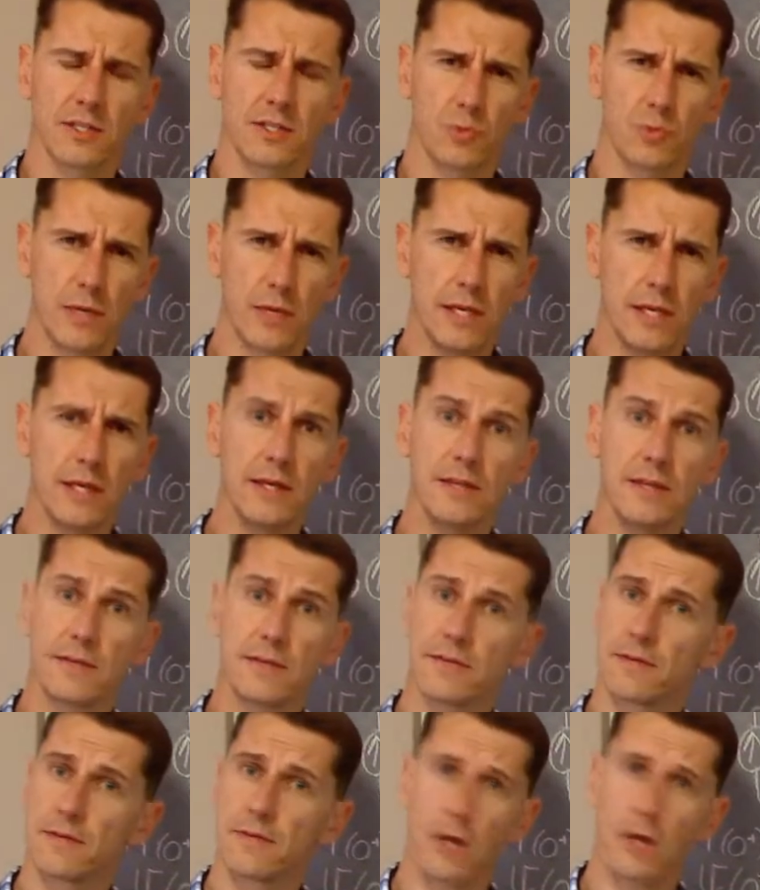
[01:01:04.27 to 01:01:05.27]
we need
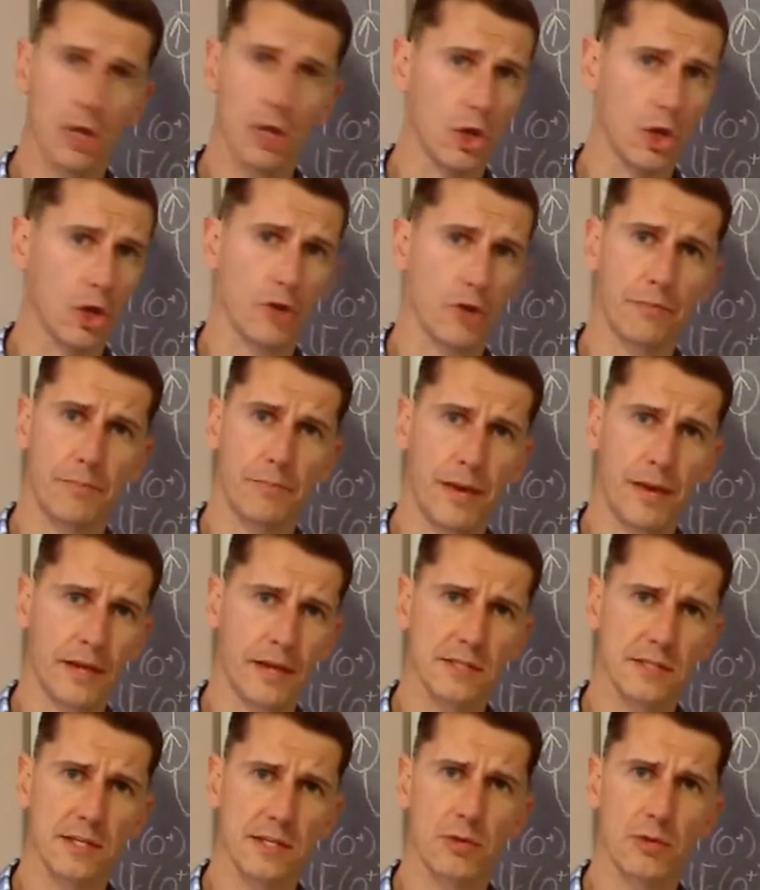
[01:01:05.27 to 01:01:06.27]
a lot of
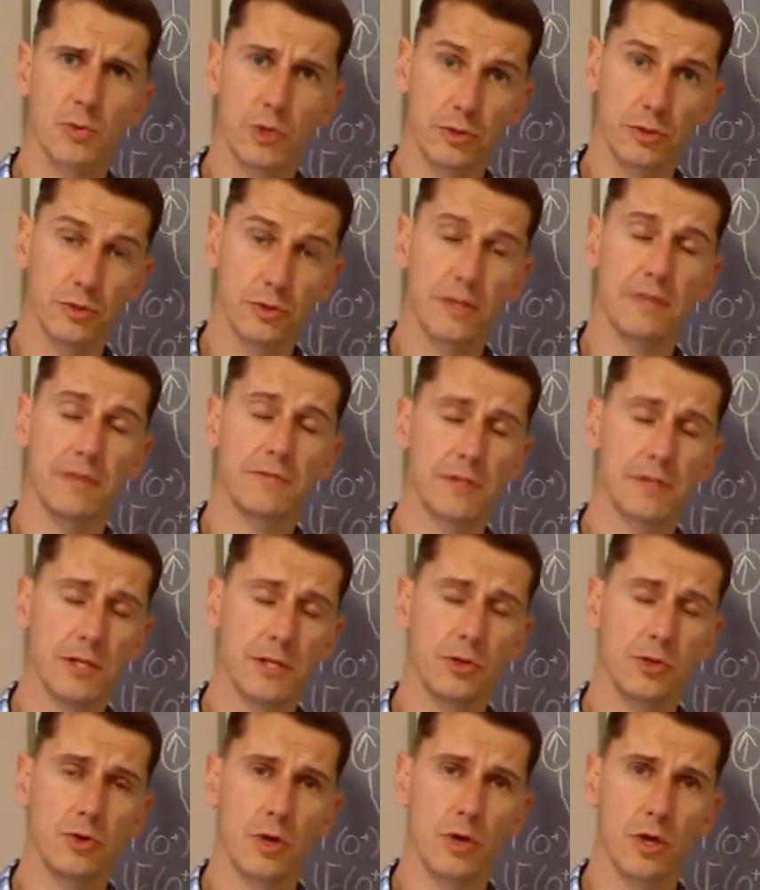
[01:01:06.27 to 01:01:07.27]
practice, and we'll definitely
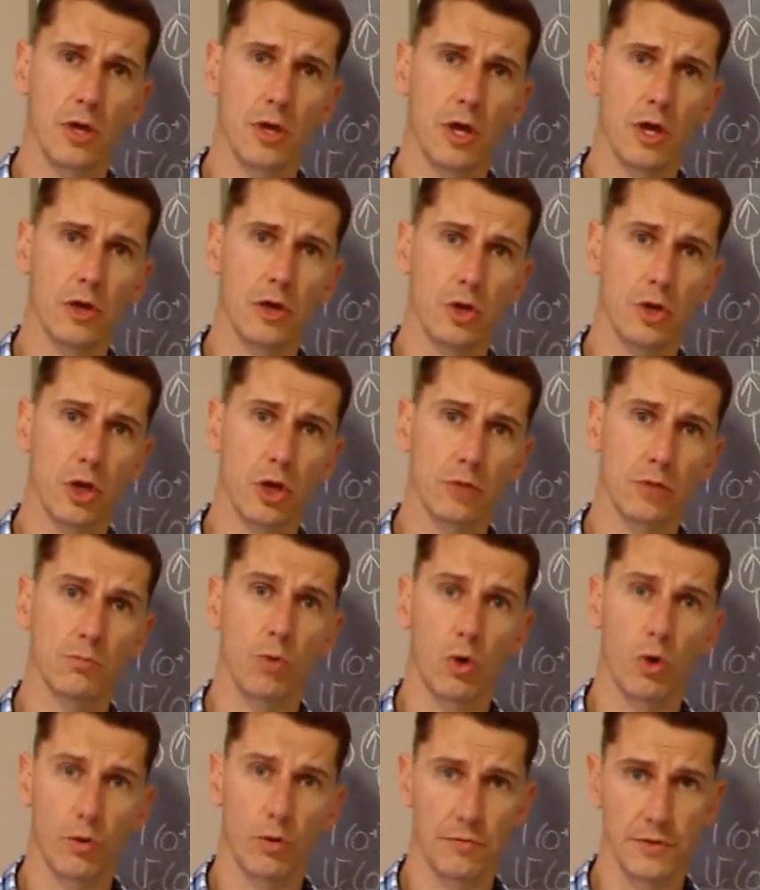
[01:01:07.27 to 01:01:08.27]
do a lot
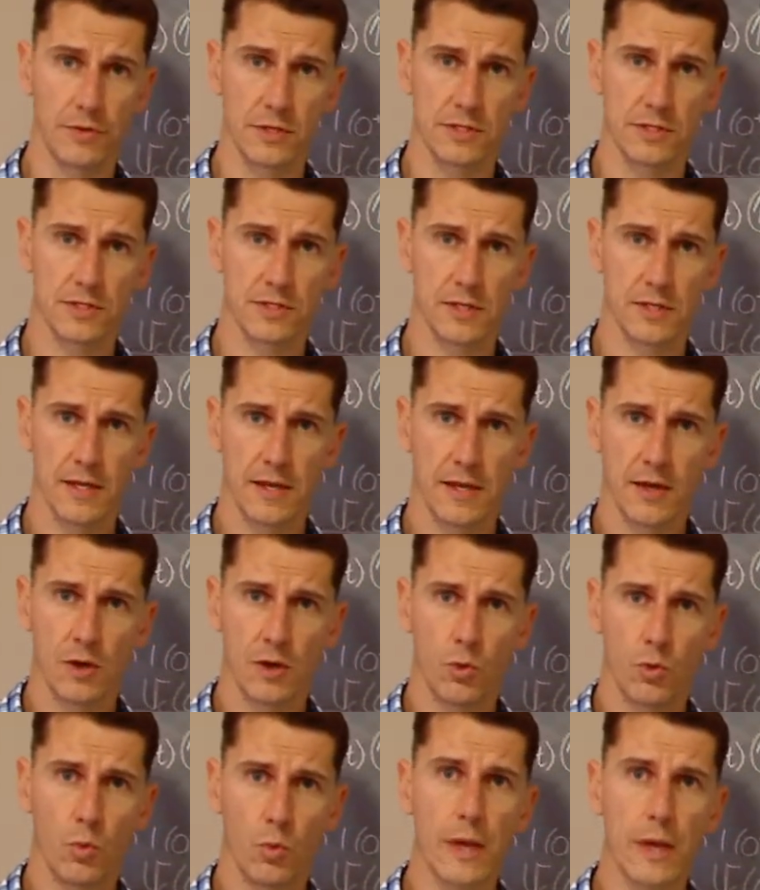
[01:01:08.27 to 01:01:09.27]
more of this
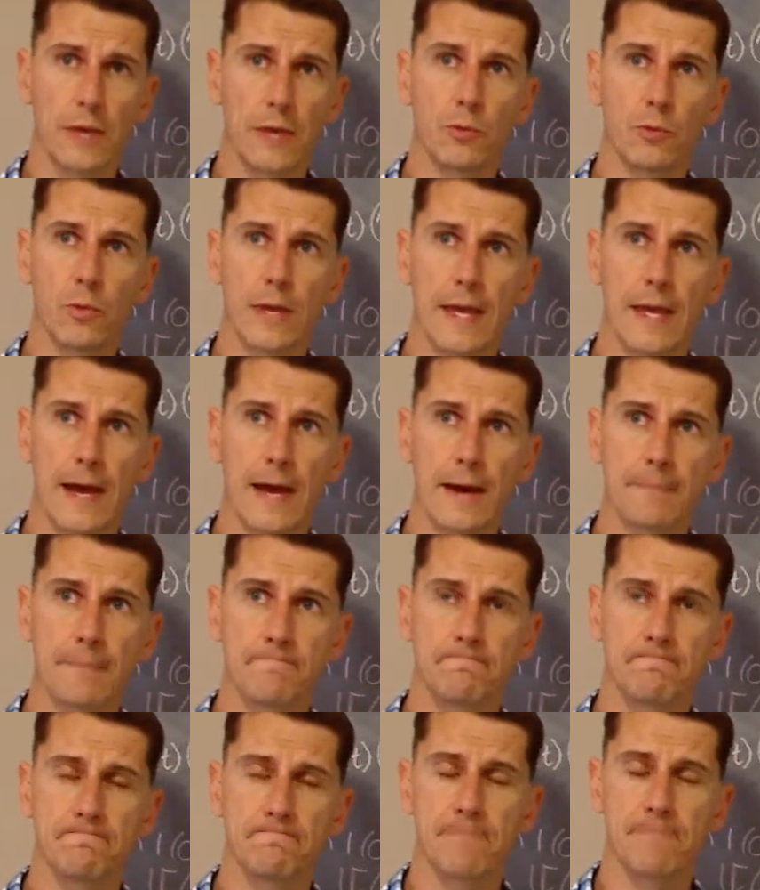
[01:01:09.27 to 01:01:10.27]
when we
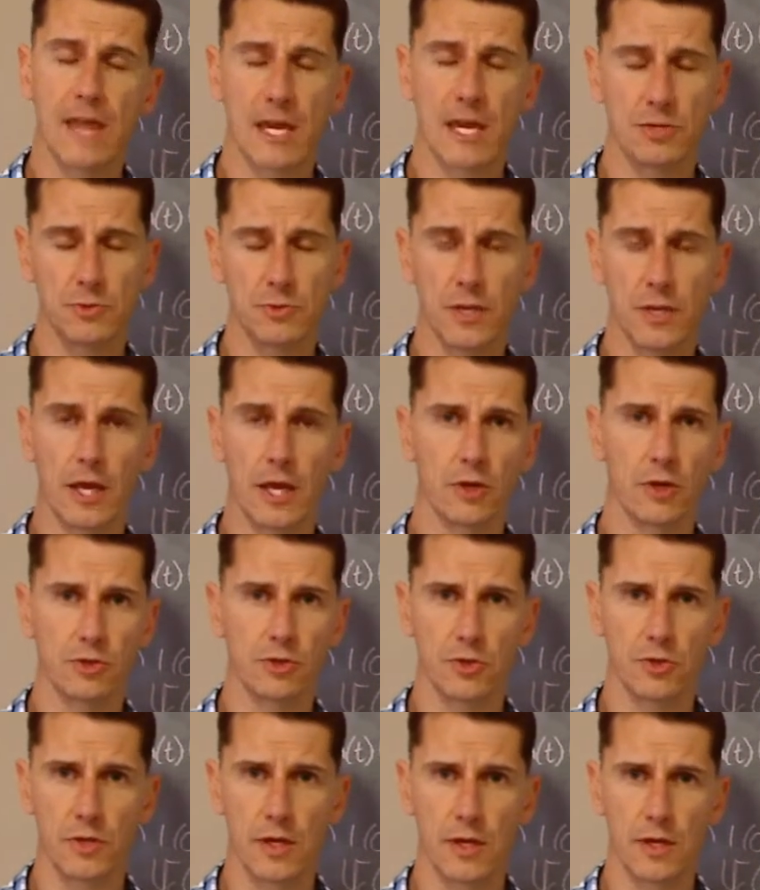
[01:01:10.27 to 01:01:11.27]
as we go into
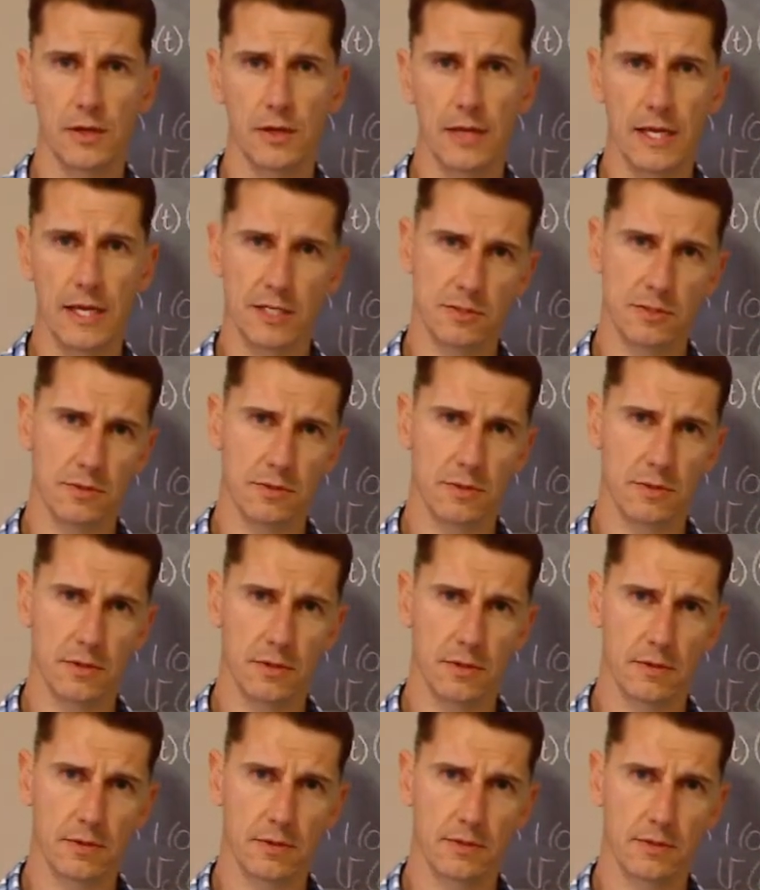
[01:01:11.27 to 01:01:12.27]
the next
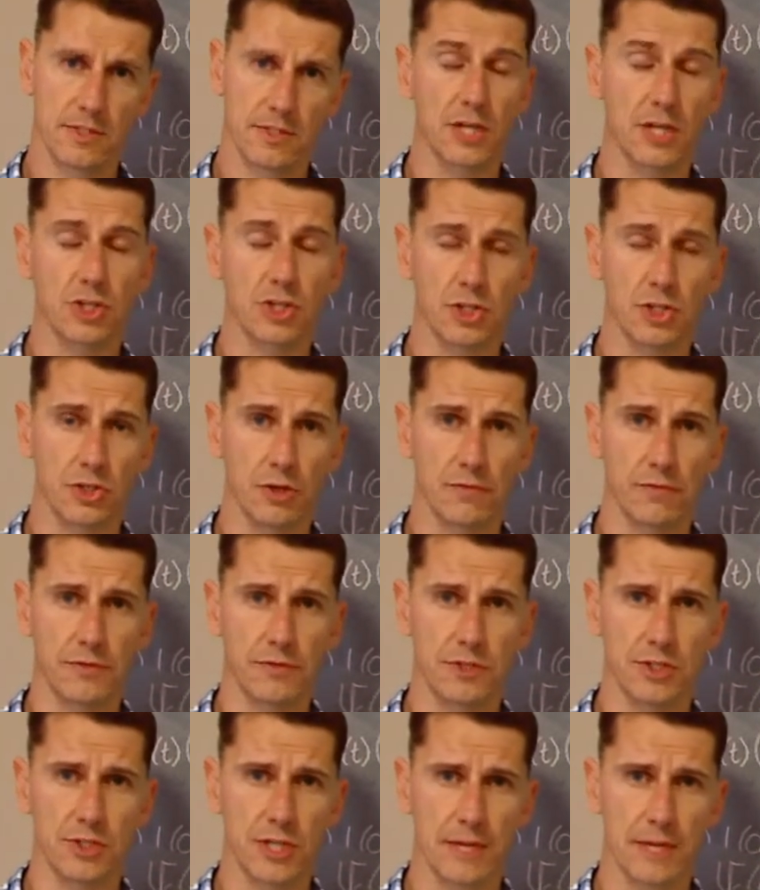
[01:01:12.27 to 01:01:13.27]
sections of this
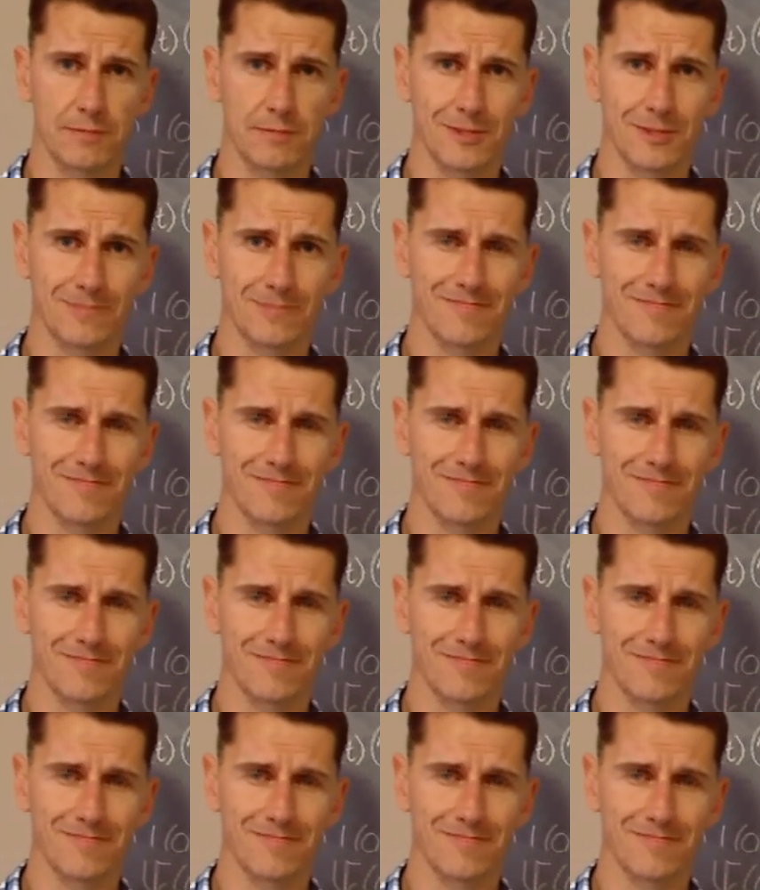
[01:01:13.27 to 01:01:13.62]
chapter.